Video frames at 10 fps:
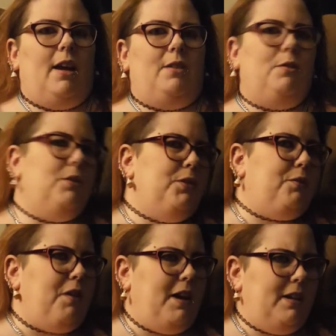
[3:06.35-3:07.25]
An old
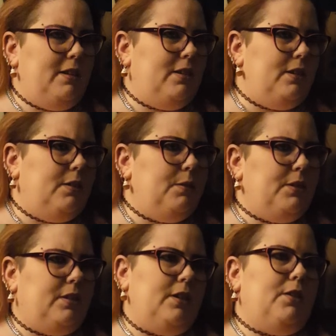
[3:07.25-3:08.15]
friend
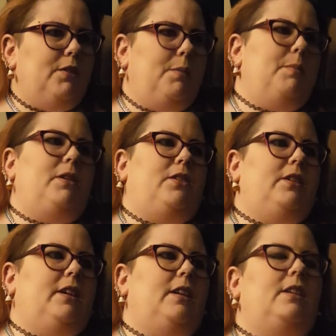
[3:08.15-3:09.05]
was here from
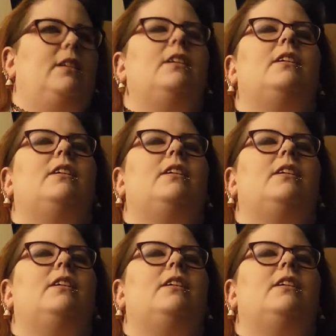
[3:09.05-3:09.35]
Michigan.